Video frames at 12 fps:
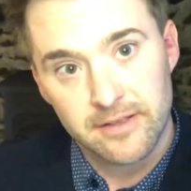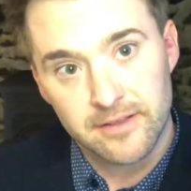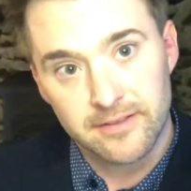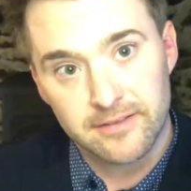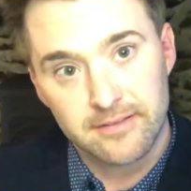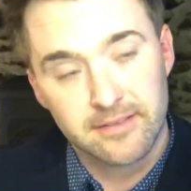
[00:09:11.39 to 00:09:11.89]

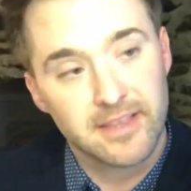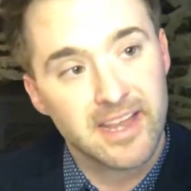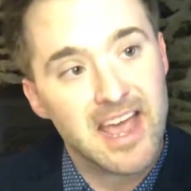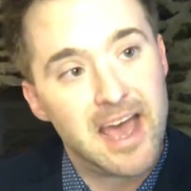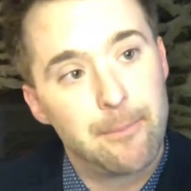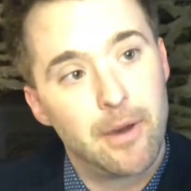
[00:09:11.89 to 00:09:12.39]
the, the
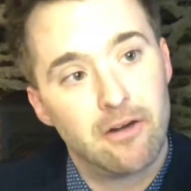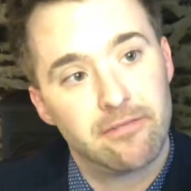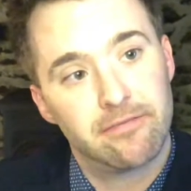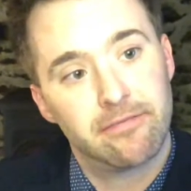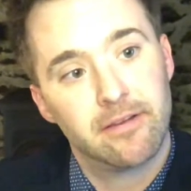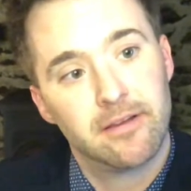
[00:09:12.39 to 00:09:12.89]
cap
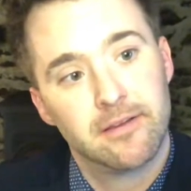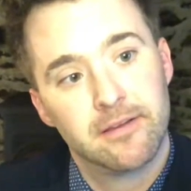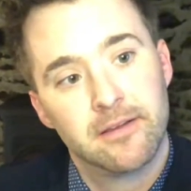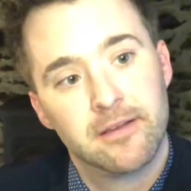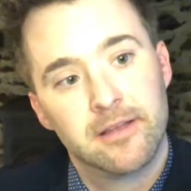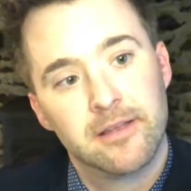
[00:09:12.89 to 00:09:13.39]
off
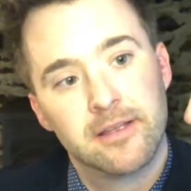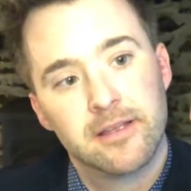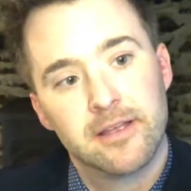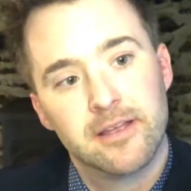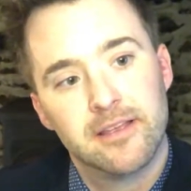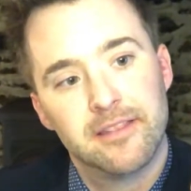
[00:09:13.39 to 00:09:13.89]

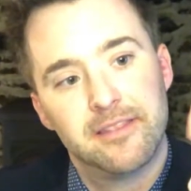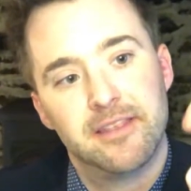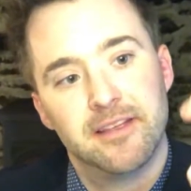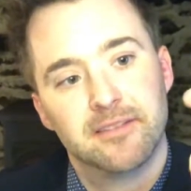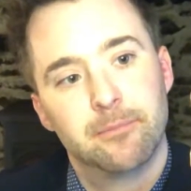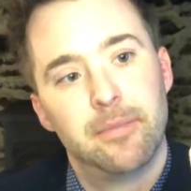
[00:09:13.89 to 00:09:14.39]

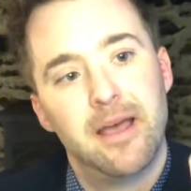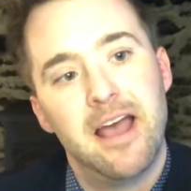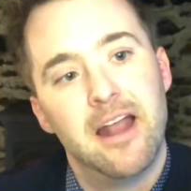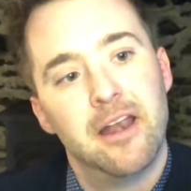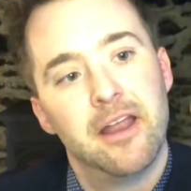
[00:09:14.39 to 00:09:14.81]
this pen.